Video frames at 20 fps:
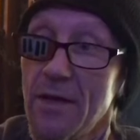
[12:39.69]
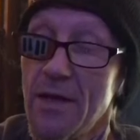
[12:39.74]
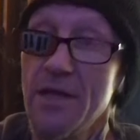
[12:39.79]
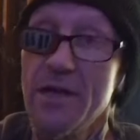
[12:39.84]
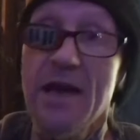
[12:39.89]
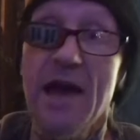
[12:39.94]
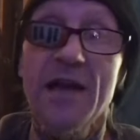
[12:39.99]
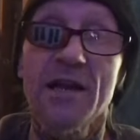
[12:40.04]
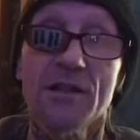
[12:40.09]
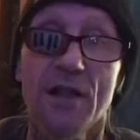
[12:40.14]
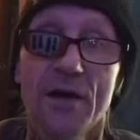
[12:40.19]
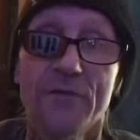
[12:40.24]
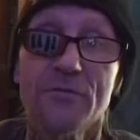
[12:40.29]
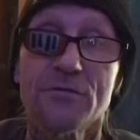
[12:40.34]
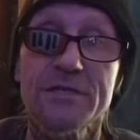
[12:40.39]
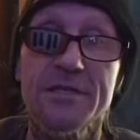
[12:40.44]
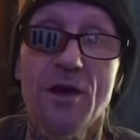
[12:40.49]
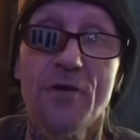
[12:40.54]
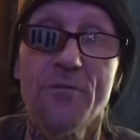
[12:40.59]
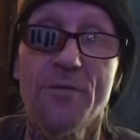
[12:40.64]
You gotta love
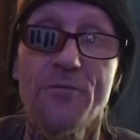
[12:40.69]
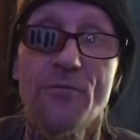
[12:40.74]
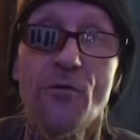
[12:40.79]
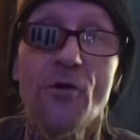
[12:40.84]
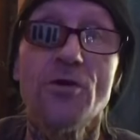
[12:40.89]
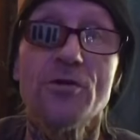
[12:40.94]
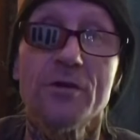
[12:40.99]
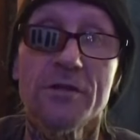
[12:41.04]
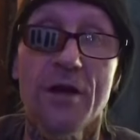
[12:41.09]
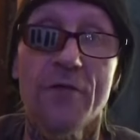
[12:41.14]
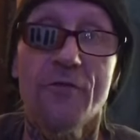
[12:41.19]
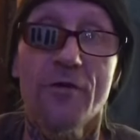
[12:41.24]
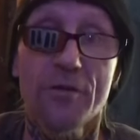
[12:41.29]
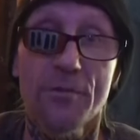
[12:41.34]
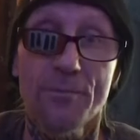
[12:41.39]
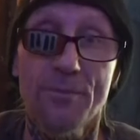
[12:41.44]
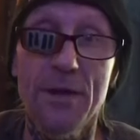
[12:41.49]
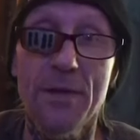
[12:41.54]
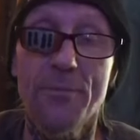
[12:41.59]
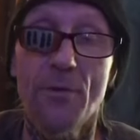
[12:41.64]
yourself before you can love
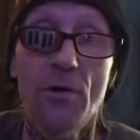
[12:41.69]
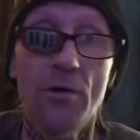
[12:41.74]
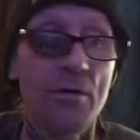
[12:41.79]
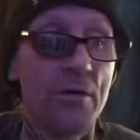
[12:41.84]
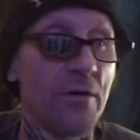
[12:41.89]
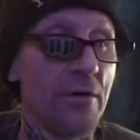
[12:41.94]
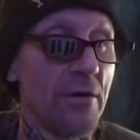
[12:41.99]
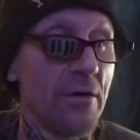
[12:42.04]
other people.